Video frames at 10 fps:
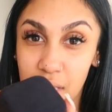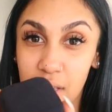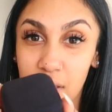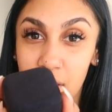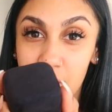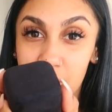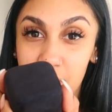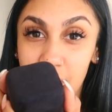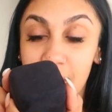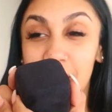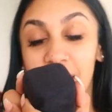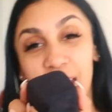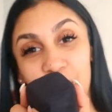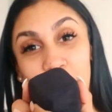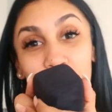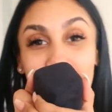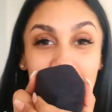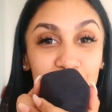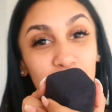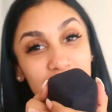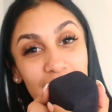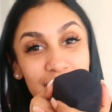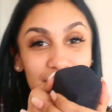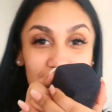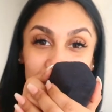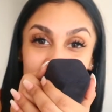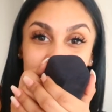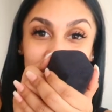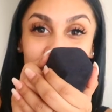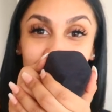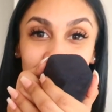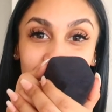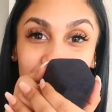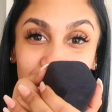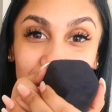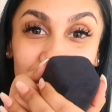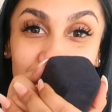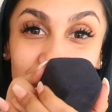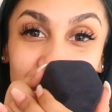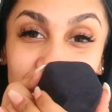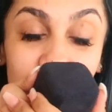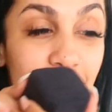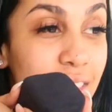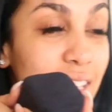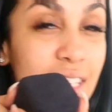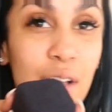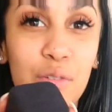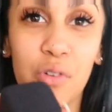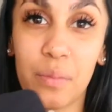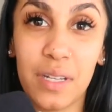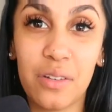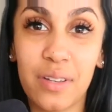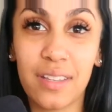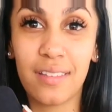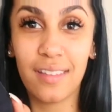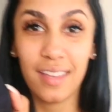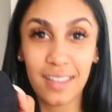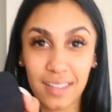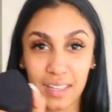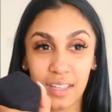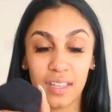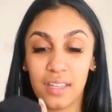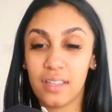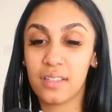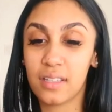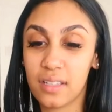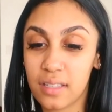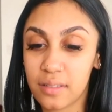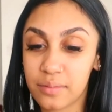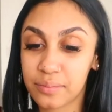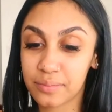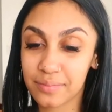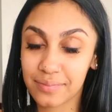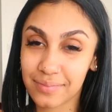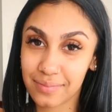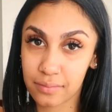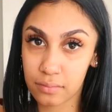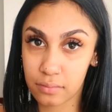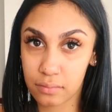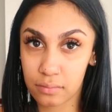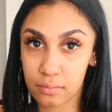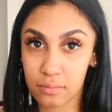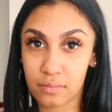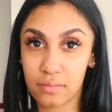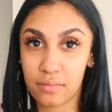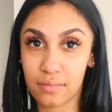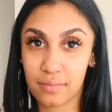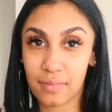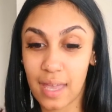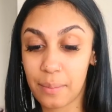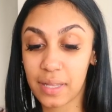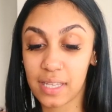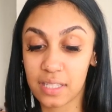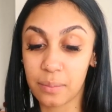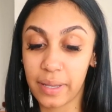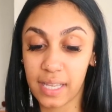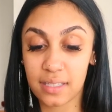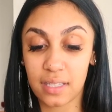Can you guess? Can you guess what this is? Comment right now. That's how Dora be doing. Comment. You look like Dora right now a little bit. I might be getting some bangs